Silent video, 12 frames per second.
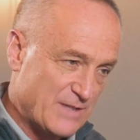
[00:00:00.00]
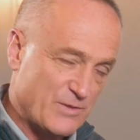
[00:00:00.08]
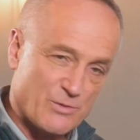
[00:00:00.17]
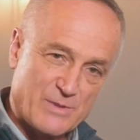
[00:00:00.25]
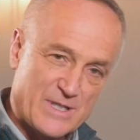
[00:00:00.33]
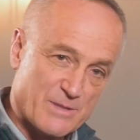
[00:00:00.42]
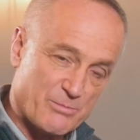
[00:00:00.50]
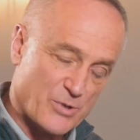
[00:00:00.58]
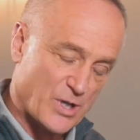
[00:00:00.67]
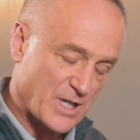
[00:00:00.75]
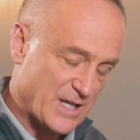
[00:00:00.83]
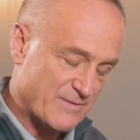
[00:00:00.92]
if you read the
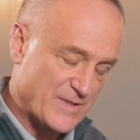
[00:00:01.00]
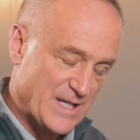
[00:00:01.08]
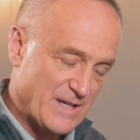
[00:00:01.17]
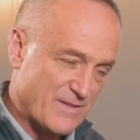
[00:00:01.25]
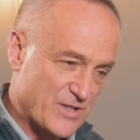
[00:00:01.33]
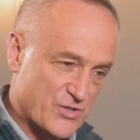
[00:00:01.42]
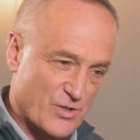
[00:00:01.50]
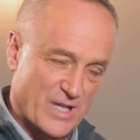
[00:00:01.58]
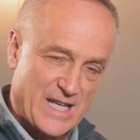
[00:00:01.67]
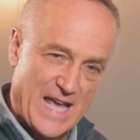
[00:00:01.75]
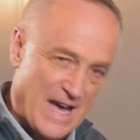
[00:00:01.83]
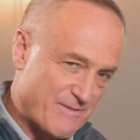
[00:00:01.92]
book, of this sort
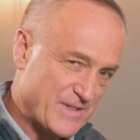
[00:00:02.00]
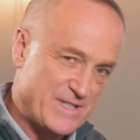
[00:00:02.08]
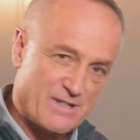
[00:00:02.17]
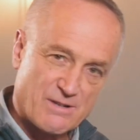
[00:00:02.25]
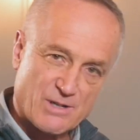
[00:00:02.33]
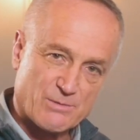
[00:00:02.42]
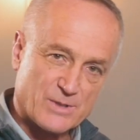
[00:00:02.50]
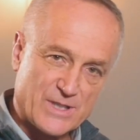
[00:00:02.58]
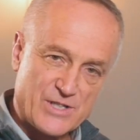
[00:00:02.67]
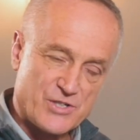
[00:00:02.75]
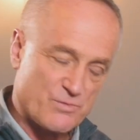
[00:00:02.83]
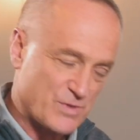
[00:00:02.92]
of cafeteria
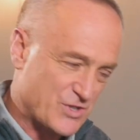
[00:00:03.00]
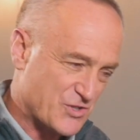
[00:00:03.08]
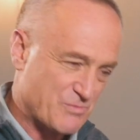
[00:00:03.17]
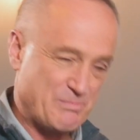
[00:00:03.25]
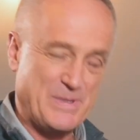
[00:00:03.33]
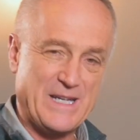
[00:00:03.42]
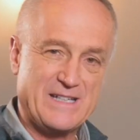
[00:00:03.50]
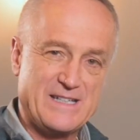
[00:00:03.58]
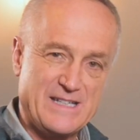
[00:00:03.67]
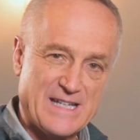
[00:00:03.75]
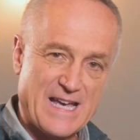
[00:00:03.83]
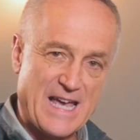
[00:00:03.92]
religion, which is big
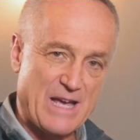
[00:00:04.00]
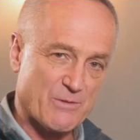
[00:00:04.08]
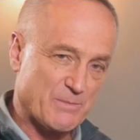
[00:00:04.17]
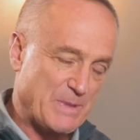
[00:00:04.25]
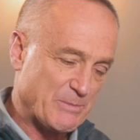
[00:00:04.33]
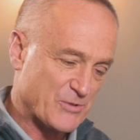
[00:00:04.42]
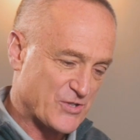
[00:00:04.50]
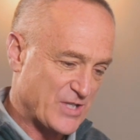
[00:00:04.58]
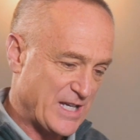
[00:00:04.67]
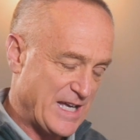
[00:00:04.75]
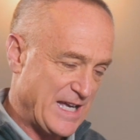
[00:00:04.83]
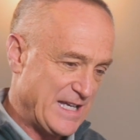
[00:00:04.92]
today, where people
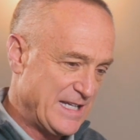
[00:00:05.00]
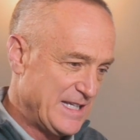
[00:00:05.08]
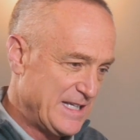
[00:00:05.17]
say,